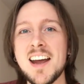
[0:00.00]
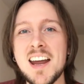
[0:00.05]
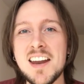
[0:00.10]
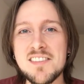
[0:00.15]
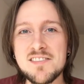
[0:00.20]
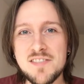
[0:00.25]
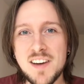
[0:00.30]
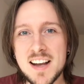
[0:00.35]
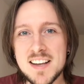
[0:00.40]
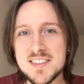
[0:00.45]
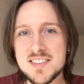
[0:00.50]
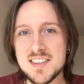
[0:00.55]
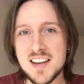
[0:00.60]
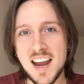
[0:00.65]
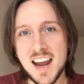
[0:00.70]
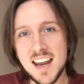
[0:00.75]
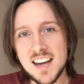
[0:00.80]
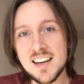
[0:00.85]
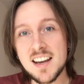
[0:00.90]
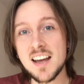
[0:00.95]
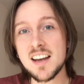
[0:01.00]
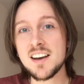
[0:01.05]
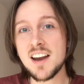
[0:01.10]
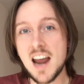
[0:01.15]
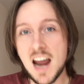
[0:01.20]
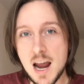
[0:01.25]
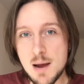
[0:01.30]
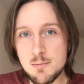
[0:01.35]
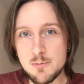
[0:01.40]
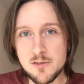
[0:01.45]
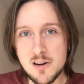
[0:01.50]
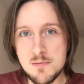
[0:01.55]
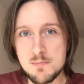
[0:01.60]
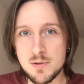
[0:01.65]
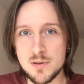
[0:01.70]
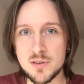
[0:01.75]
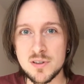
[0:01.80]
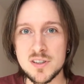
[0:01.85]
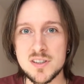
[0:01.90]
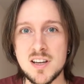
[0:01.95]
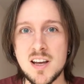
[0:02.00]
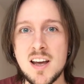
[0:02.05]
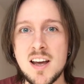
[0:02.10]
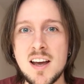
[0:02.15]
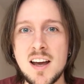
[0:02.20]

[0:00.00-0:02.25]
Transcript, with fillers: invest in an emery board.